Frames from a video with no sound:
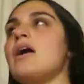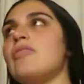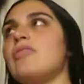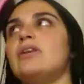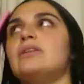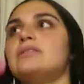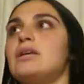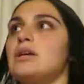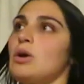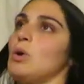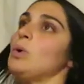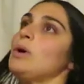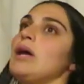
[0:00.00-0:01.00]
And then it's
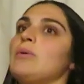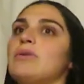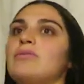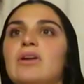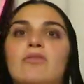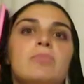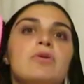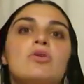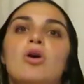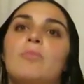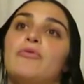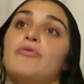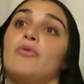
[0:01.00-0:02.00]
like, okay, we've never been
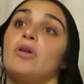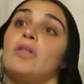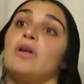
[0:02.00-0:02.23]
gone before.